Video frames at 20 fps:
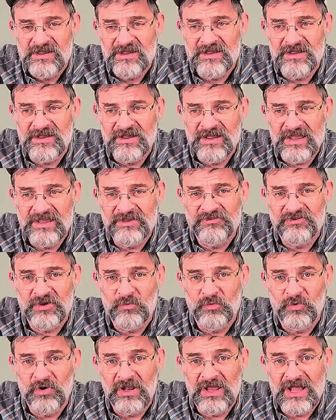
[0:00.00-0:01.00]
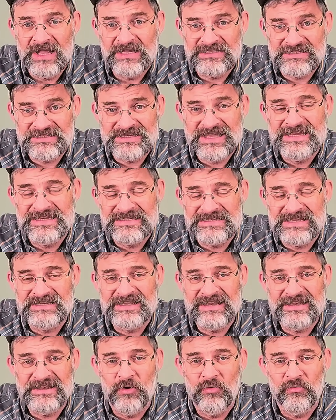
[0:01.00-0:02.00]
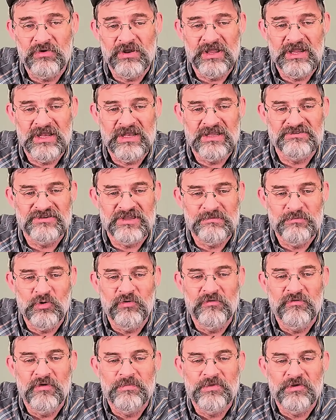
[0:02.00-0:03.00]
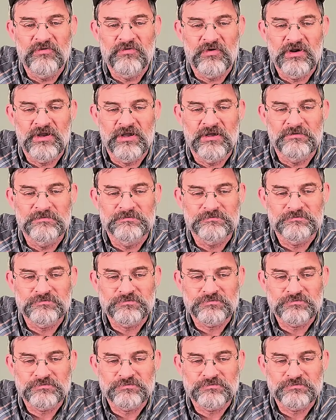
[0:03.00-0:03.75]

as they realize things that they don't need as they move up the trail.